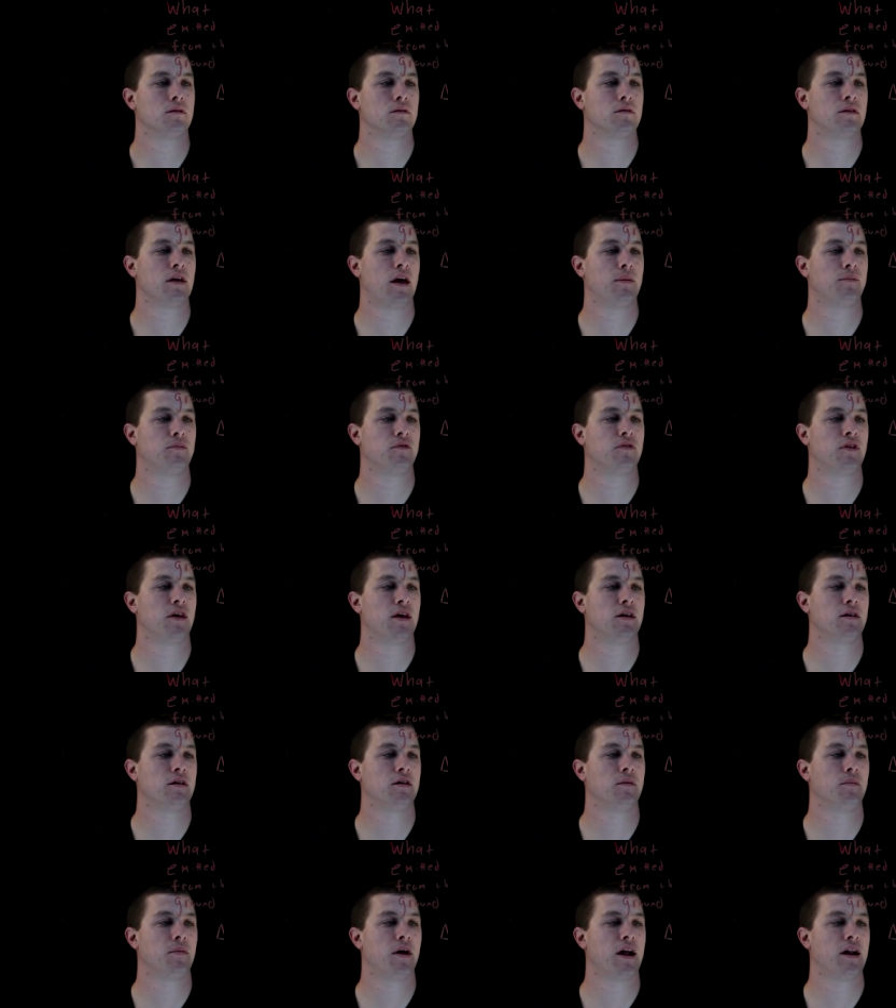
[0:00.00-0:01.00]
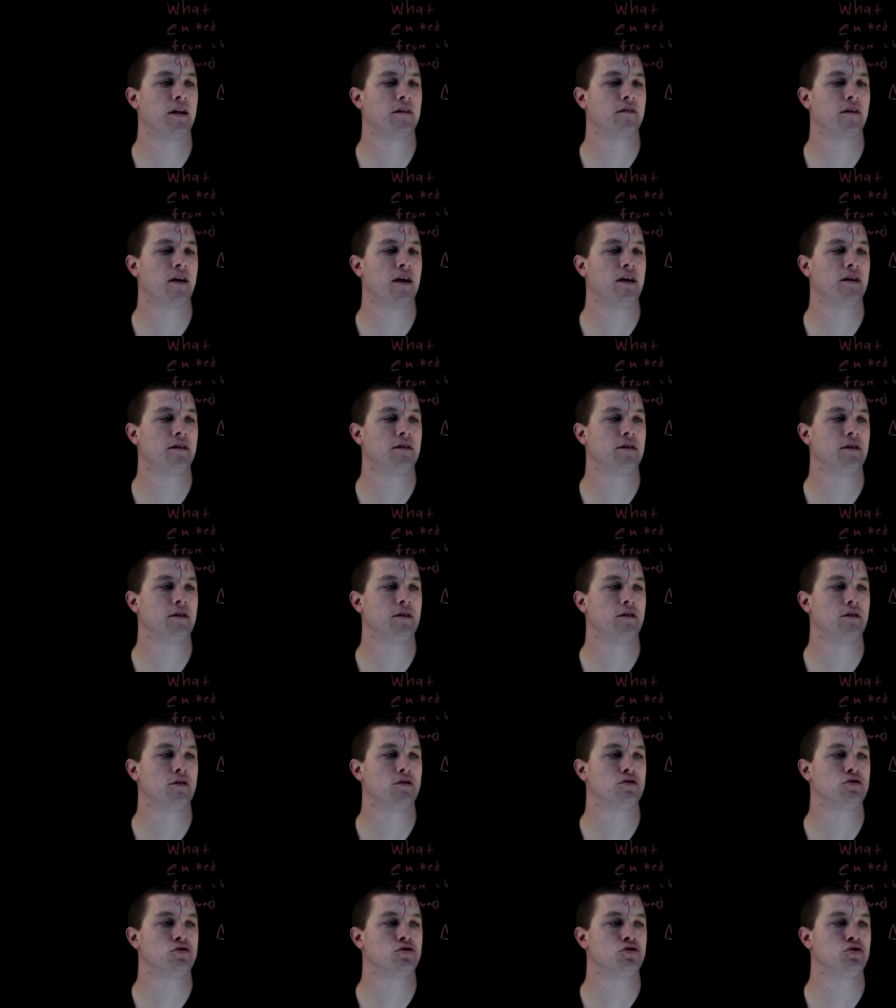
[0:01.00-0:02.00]
times 10⁻¹⁰
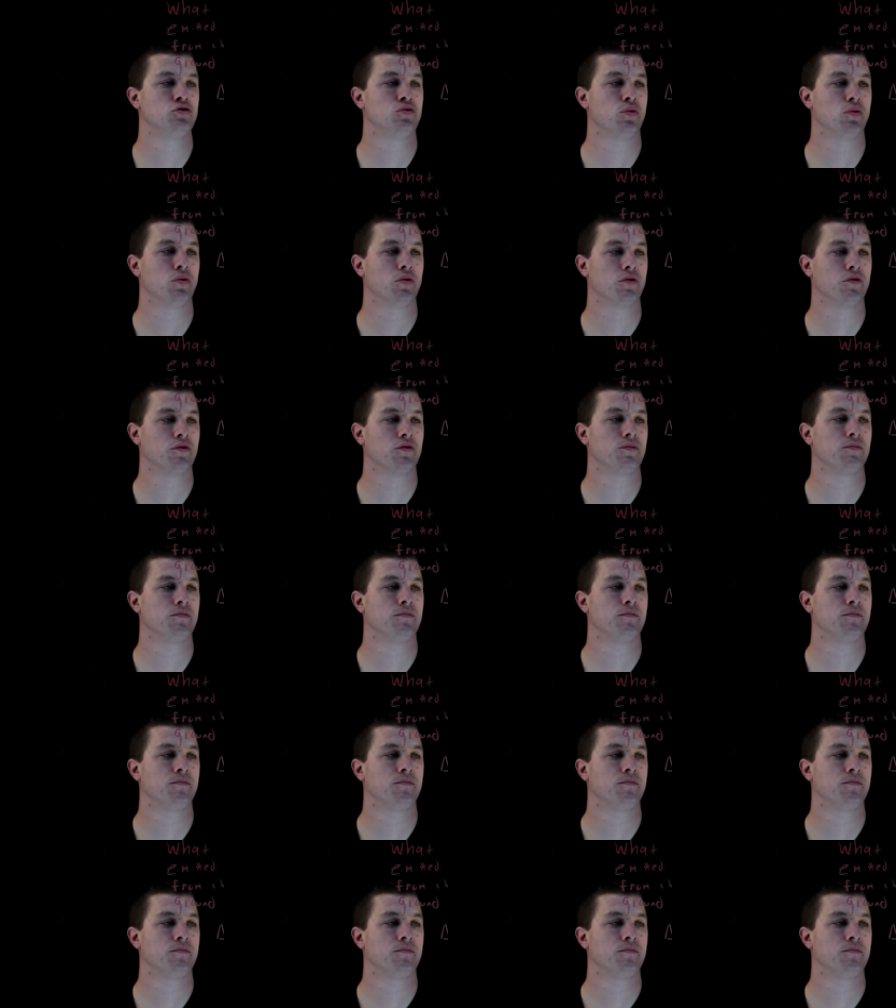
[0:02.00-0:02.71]
joules